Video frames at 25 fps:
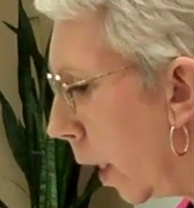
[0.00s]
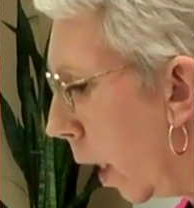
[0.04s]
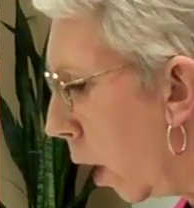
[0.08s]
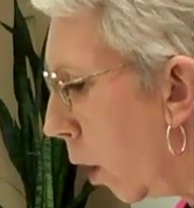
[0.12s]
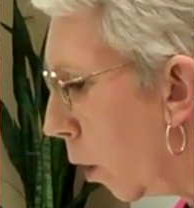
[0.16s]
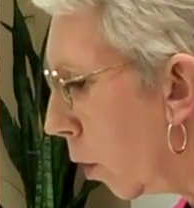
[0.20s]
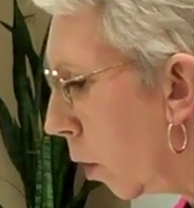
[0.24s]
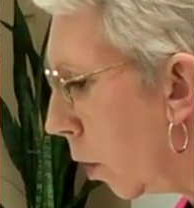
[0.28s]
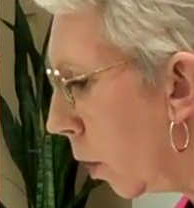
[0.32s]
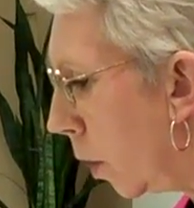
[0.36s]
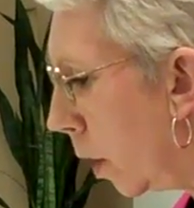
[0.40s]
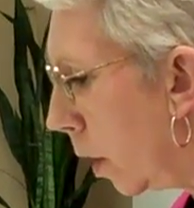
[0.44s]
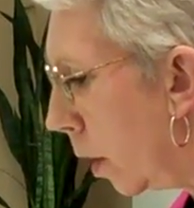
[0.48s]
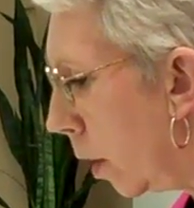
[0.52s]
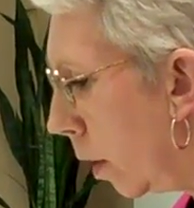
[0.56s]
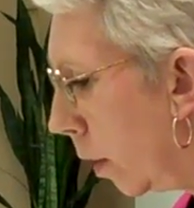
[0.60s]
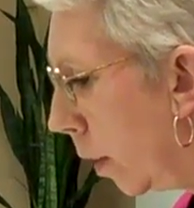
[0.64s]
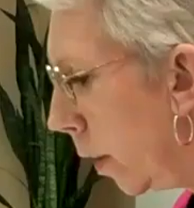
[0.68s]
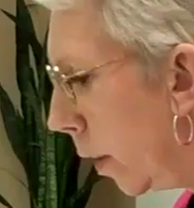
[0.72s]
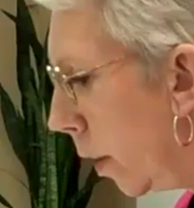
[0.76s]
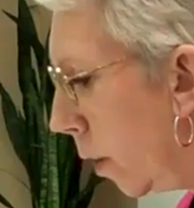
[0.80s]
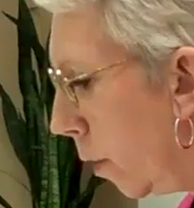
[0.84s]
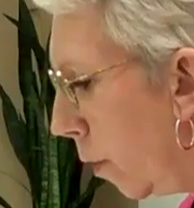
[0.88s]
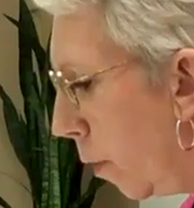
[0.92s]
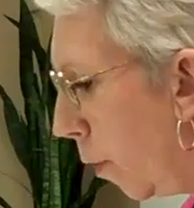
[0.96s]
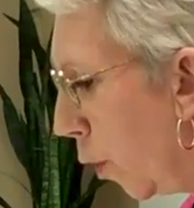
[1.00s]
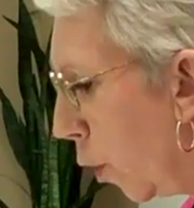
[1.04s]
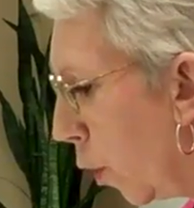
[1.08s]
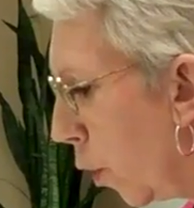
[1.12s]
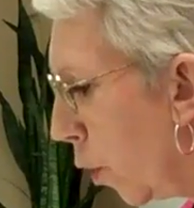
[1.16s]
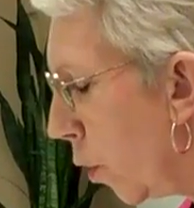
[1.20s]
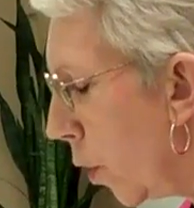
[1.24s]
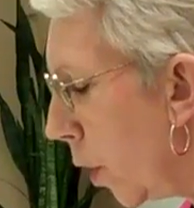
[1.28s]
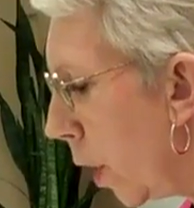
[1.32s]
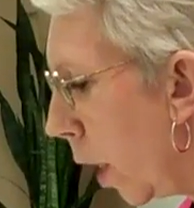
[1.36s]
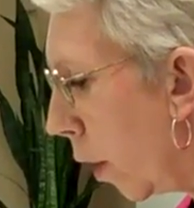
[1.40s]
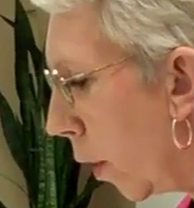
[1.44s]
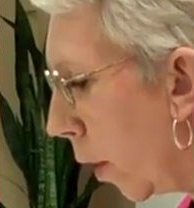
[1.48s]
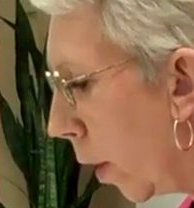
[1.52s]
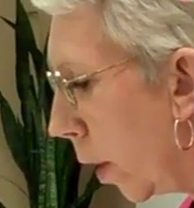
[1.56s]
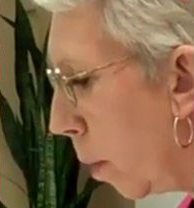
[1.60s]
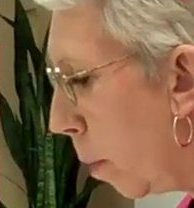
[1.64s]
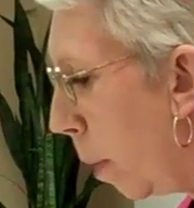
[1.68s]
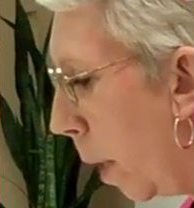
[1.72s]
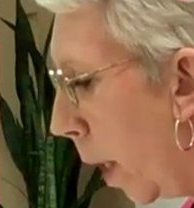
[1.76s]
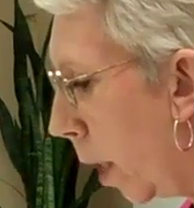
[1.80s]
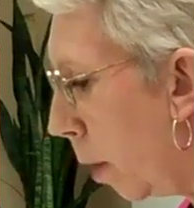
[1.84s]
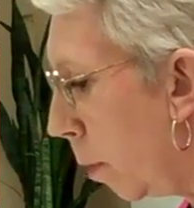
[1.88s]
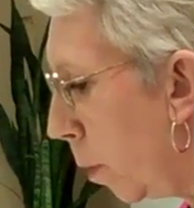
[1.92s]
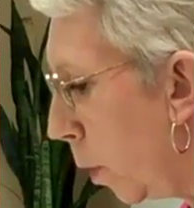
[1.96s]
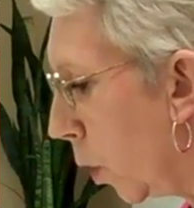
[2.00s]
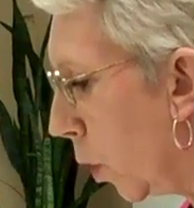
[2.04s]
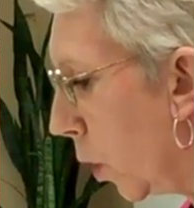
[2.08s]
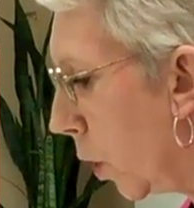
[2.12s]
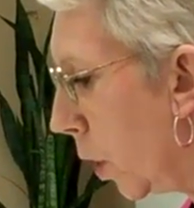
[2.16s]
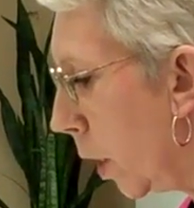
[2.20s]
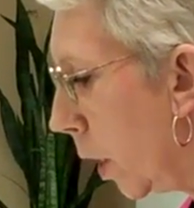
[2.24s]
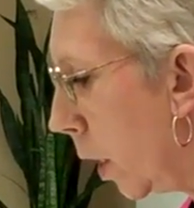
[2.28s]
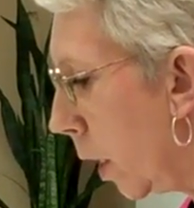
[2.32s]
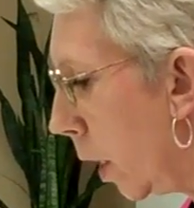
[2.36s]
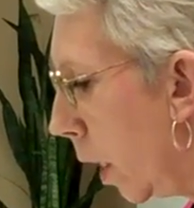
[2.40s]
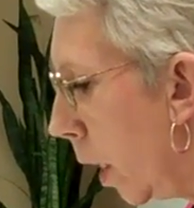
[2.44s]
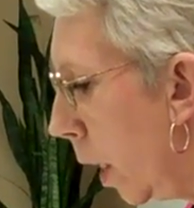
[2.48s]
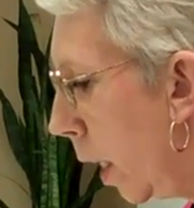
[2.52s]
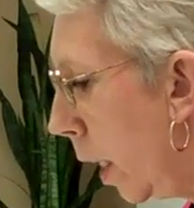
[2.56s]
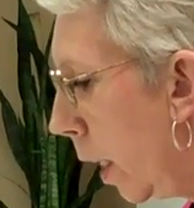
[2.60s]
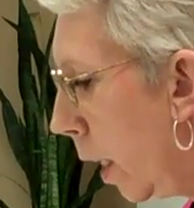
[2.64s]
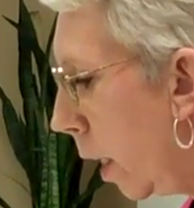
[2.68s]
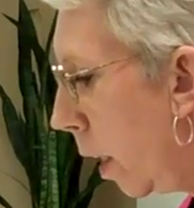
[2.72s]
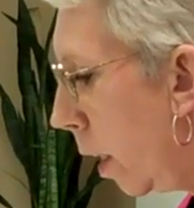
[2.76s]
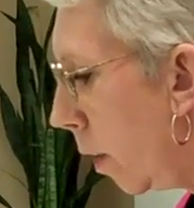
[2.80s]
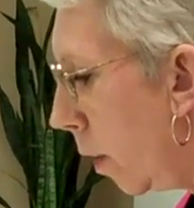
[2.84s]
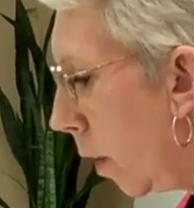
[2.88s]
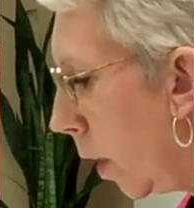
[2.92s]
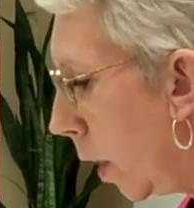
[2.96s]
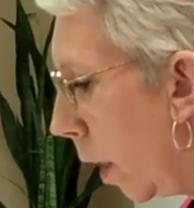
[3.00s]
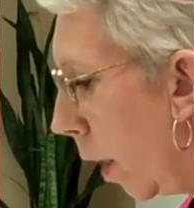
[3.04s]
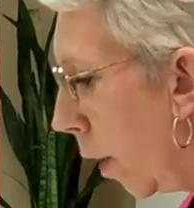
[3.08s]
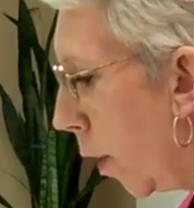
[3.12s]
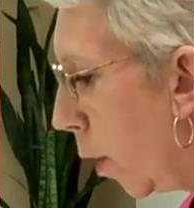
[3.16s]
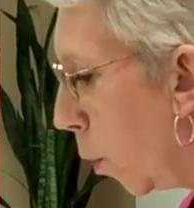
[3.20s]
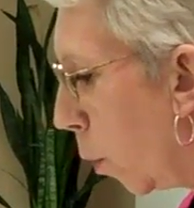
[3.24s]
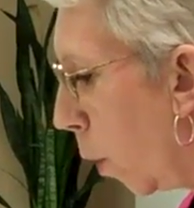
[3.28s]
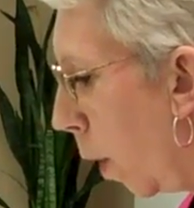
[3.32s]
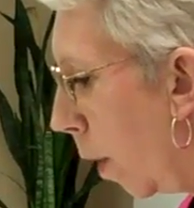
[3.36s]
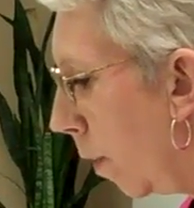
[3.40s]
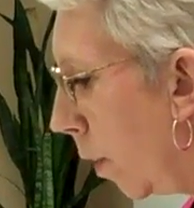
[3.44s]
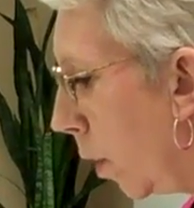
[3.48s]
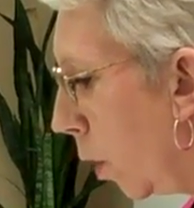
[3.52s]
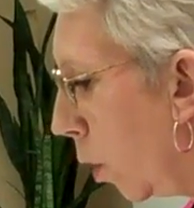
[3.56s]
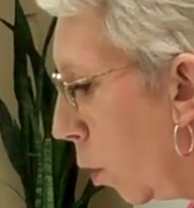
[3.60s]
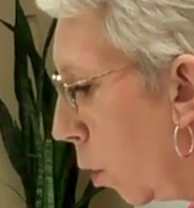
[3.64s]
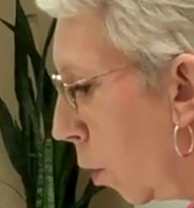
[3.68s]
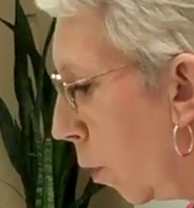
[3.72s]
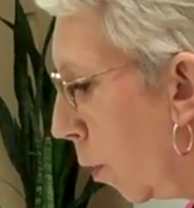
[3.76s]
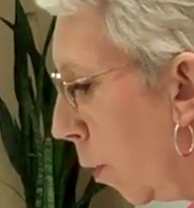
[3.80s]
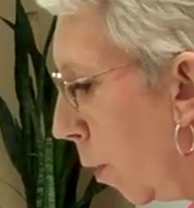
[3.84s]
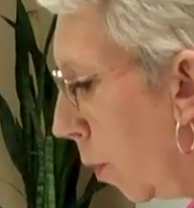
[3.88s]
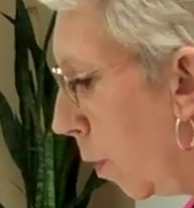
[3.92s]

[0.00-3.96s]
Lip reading: Then further down on the bottom, you'll see the other revenue,